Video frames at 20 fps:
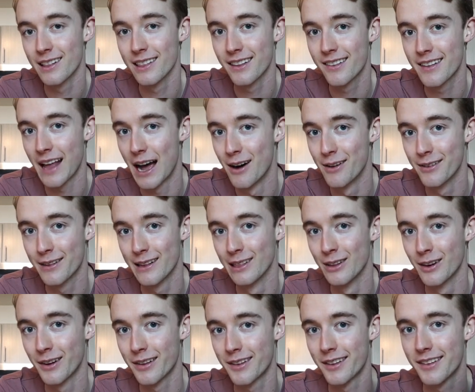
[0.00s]
sounds and
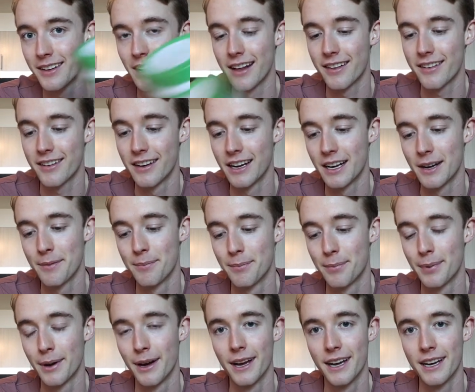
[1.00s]
looks disgusting,
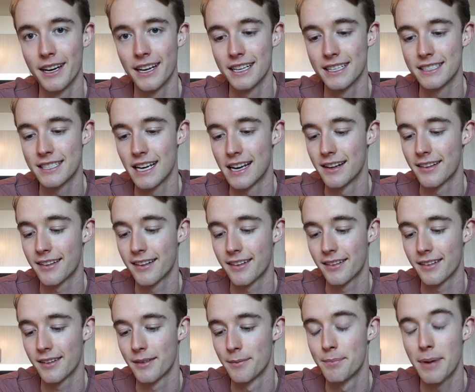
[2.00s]
but it
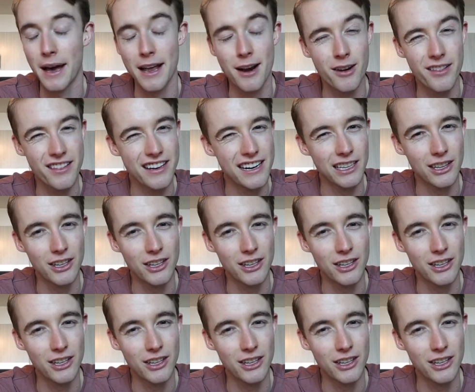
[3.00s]
tastes better than it